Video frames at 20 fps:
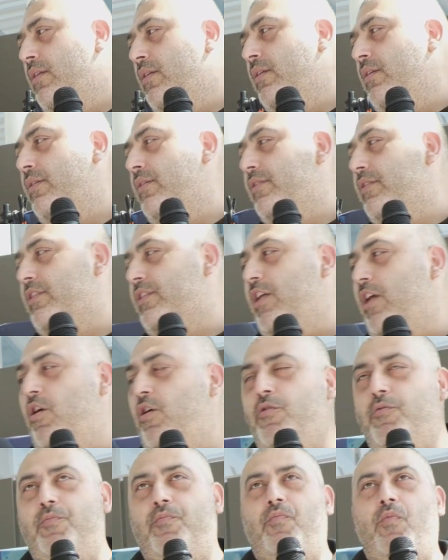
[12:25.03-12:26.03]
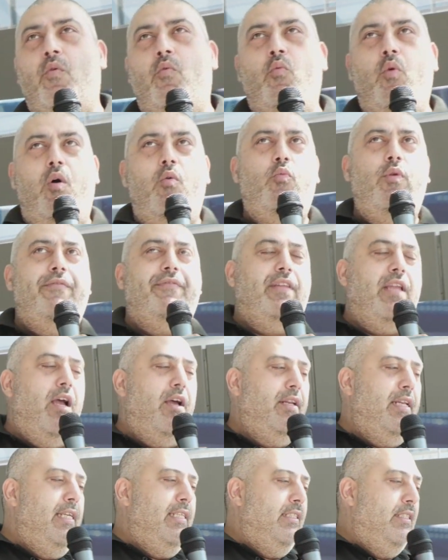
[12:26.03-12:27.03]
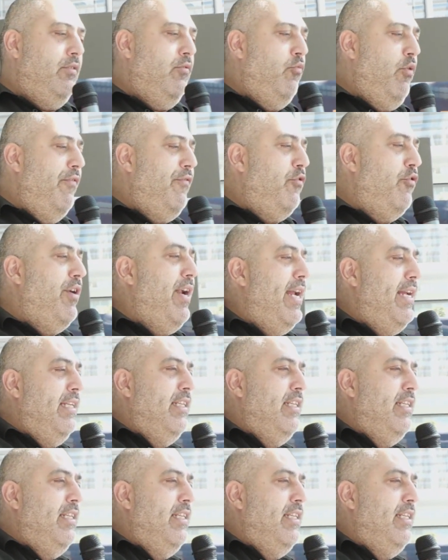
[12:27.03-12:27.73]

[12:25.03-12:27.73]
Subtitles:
So what we've done is we've created a